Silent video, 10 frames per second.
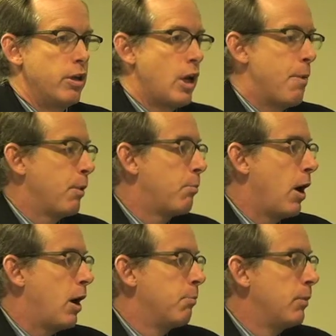atomic
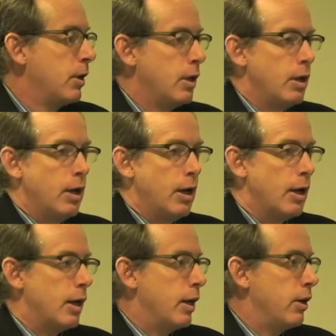bomb,
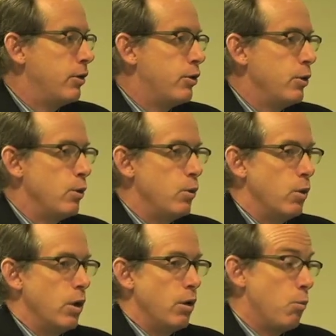to
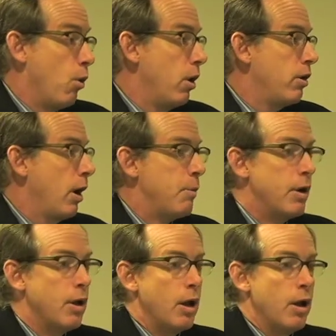I mean,